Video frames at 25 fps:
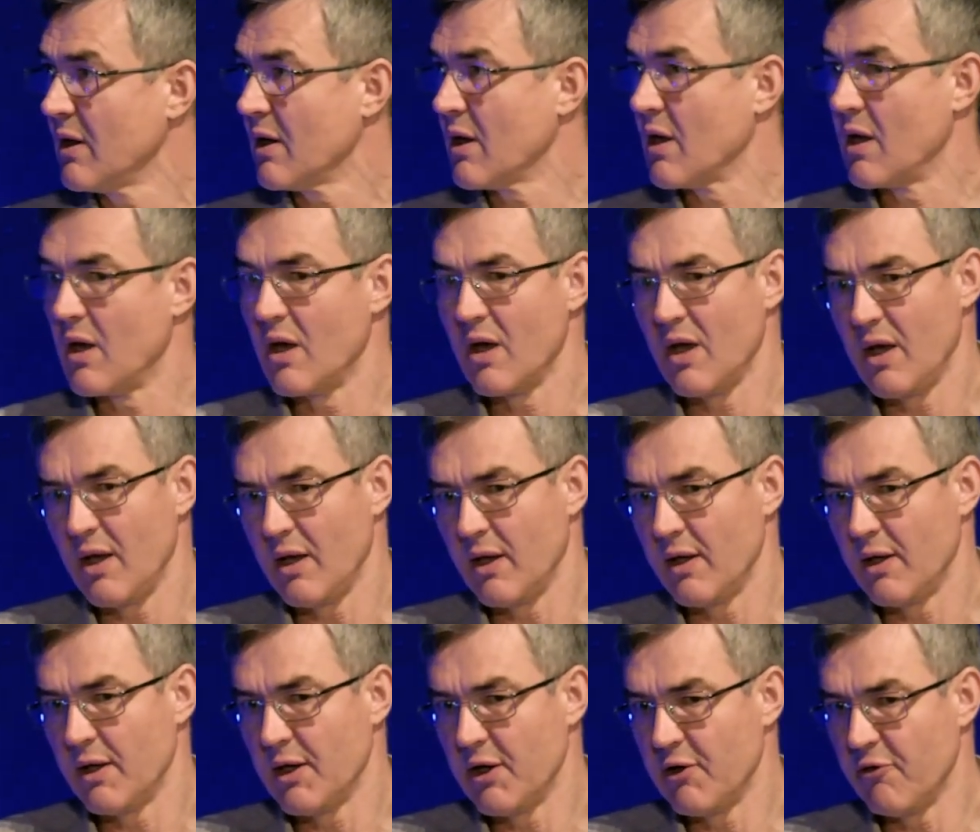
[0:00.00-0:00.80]

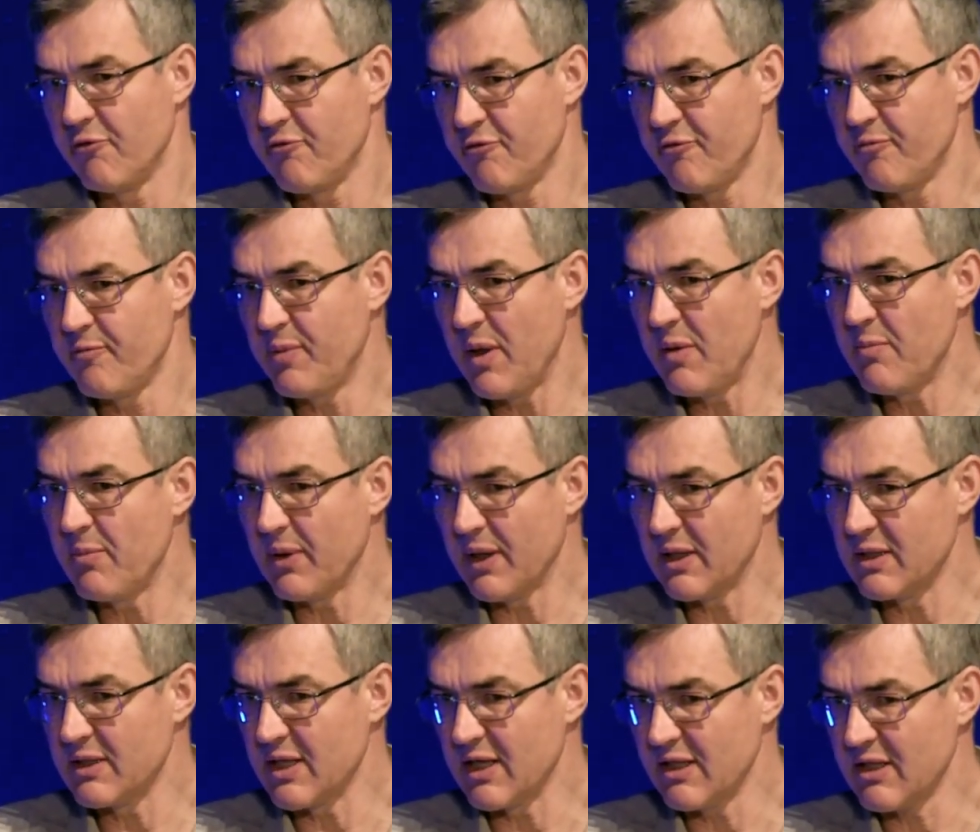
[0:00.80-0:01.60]
Of
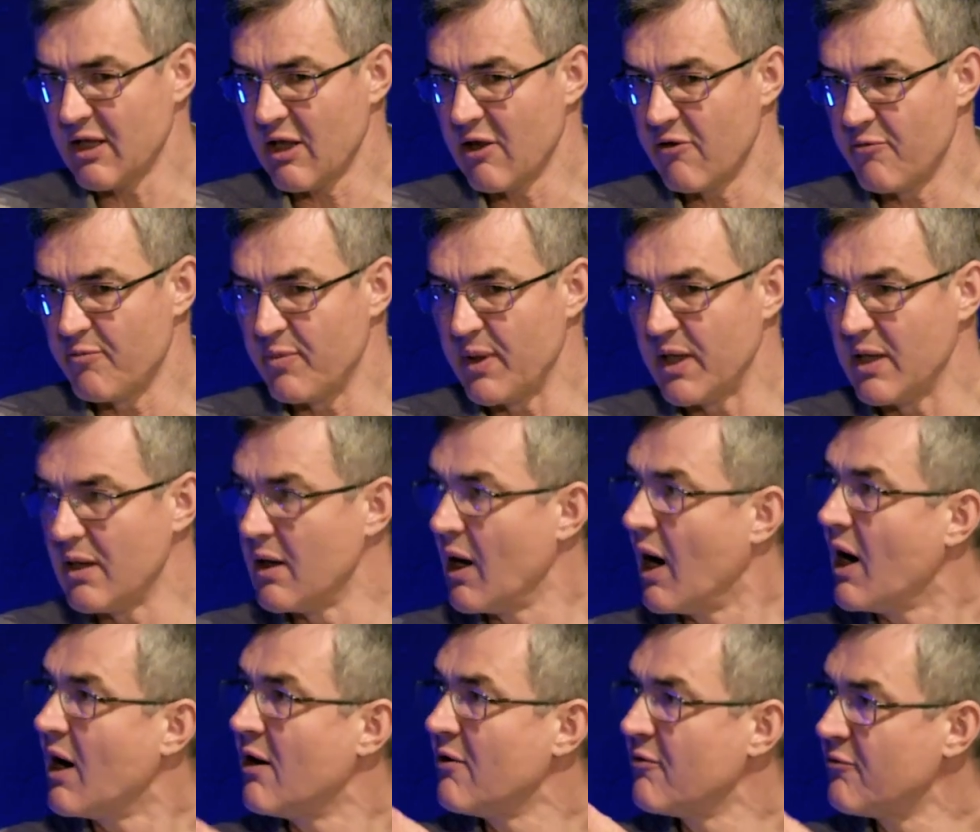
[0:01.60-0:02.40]
people that have
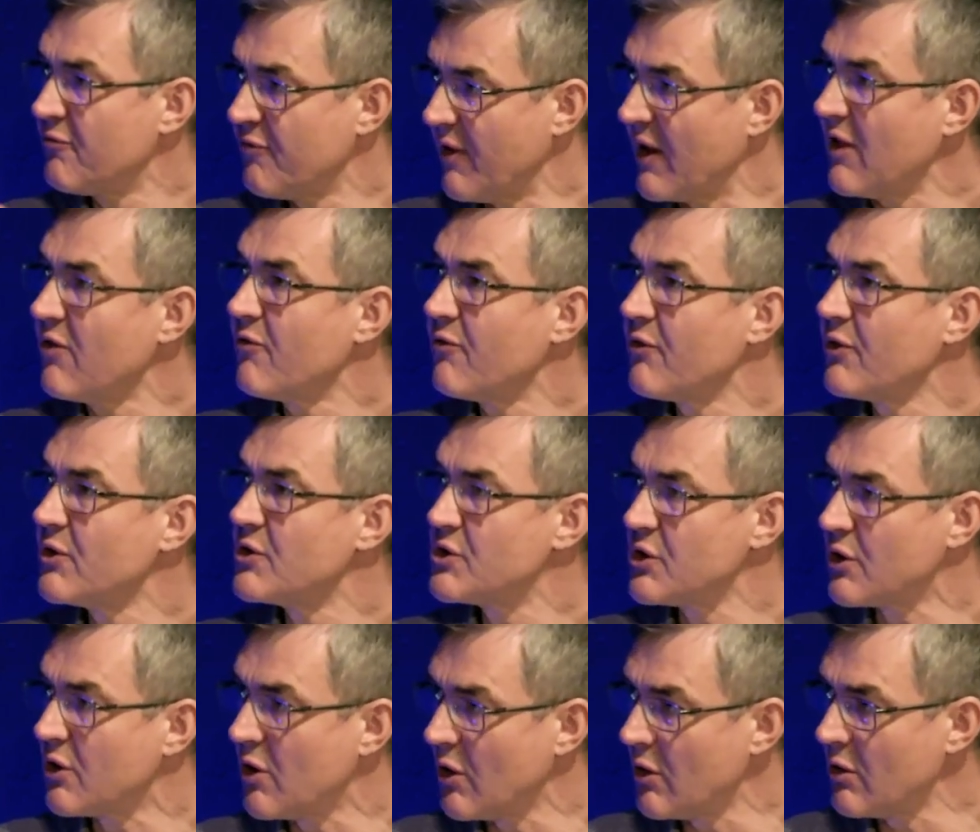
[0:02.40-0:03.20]
been unfaithful
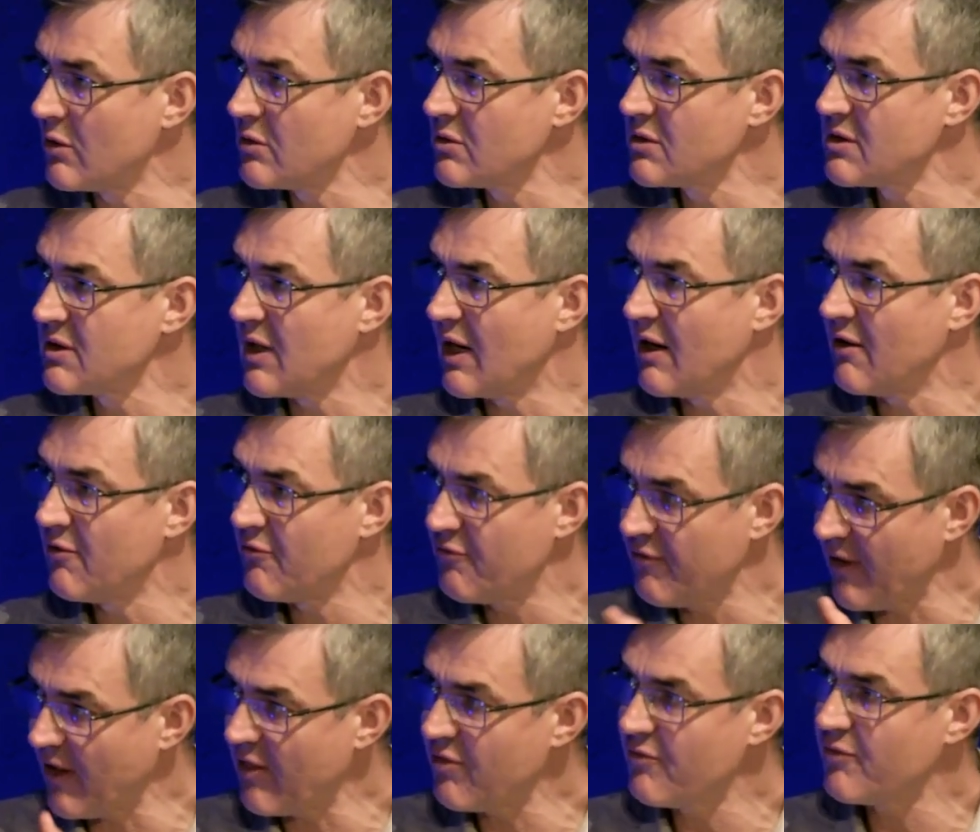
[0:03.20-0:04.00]
to God,
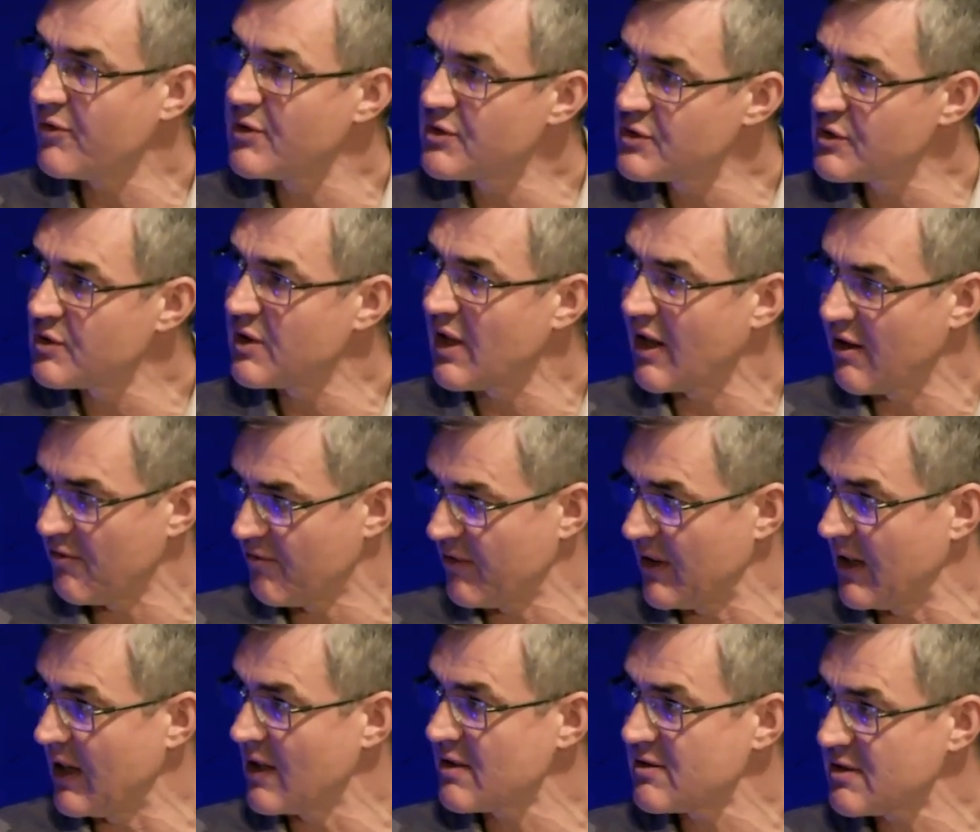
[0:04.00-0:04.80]
unfaithful to the
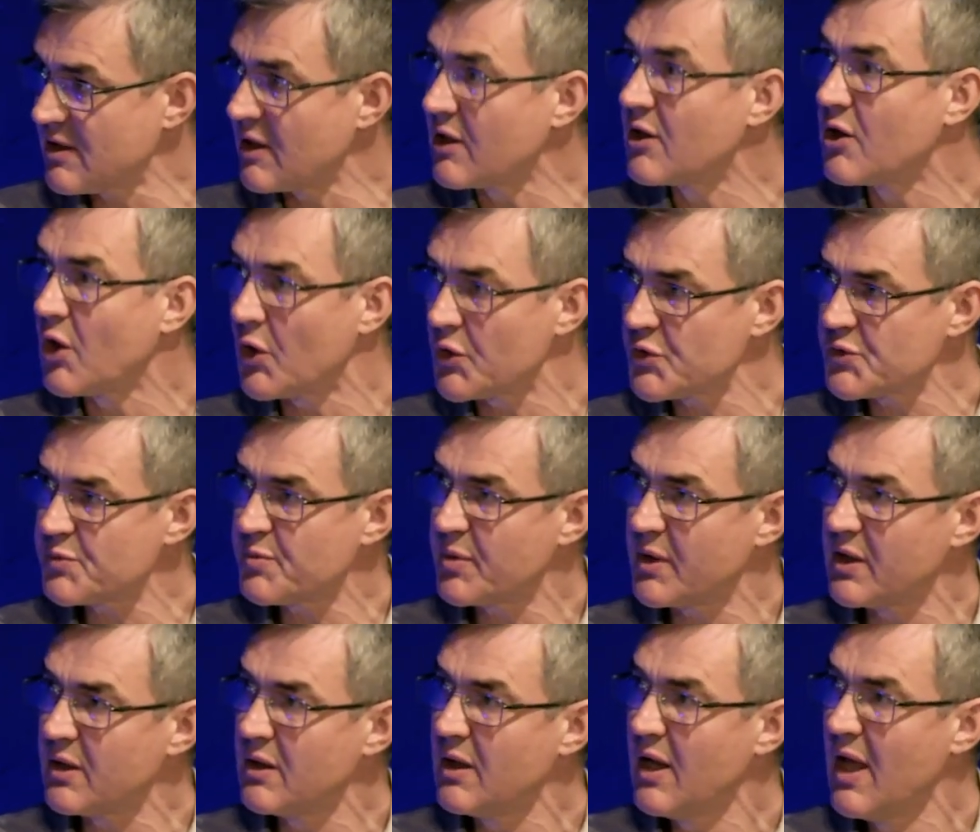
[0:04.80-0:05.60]
everlasting
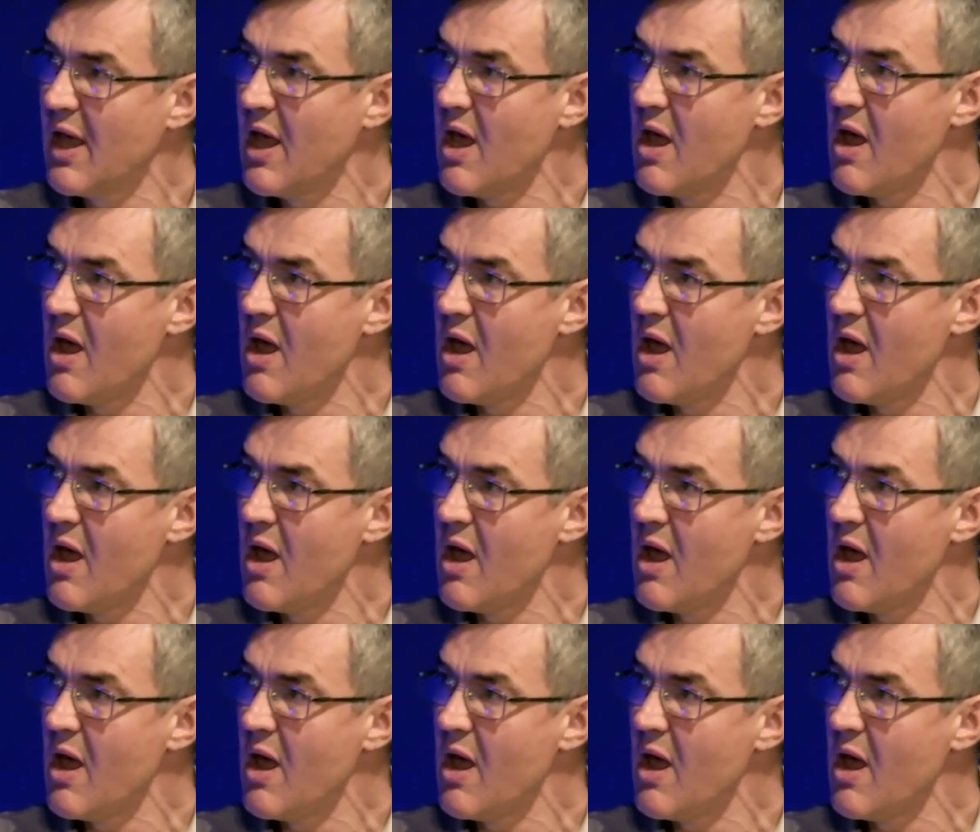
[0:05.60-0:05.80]
gospel,